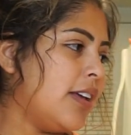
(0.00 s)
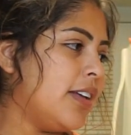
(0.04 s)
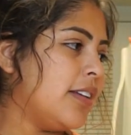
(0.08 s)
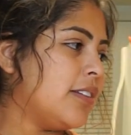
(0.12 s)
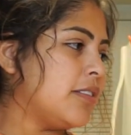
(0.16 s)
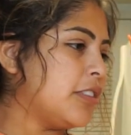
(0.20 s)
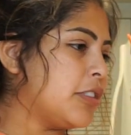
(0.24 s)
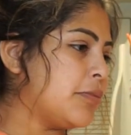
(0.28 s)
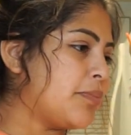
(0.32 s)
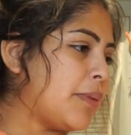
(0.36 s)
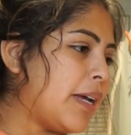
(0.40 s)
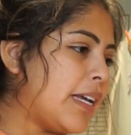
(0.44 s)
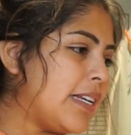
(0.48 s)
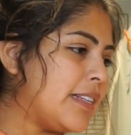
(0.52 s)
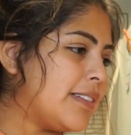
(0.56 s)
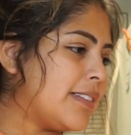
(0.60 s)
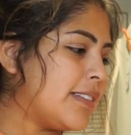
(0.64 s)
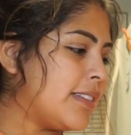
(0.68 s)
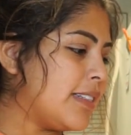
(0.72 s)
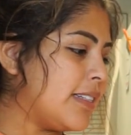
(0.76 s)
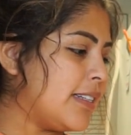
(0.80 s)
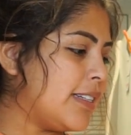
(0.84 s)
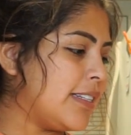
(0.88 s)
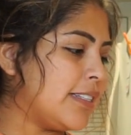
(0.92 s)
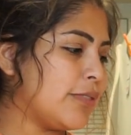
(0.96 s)

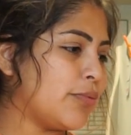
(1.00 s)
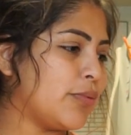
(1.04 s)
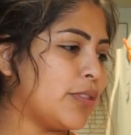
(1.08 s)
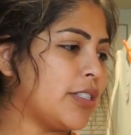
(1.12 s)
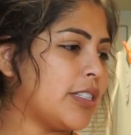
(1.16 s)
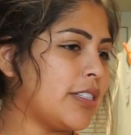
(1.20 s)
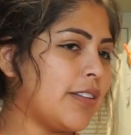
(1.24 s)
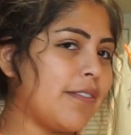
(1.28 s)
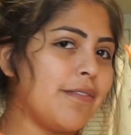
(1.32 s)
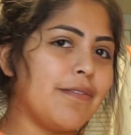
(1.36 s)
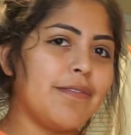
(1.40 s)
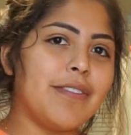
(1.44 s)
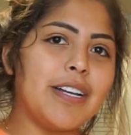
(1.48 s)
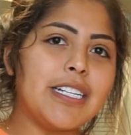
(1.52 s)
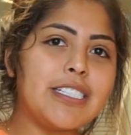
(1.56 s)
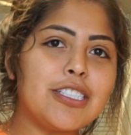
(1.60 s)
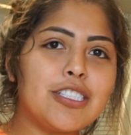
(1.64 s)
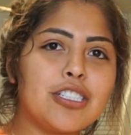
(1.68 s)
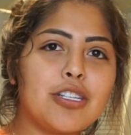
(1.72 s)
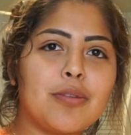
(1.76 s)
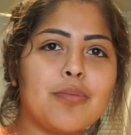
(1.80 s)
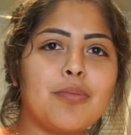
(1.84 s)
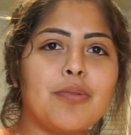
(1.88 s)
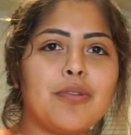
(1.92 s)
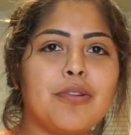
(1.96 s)
spices, with some
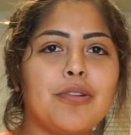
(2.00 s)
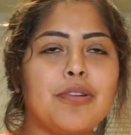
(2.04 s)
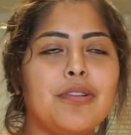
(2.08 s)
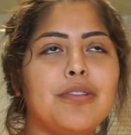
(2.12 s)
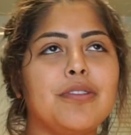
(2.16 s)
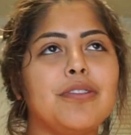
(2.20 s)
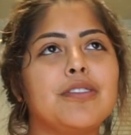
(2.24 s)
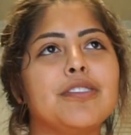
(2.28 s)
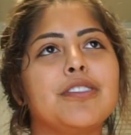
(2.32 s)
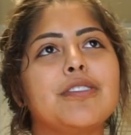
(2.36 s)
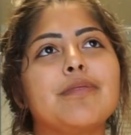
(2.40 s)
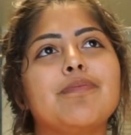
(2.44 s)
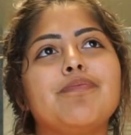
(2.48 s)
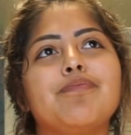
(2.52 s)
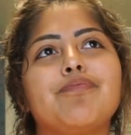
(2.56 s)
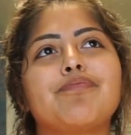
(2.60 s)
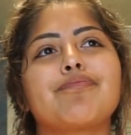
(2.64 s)
vegetables,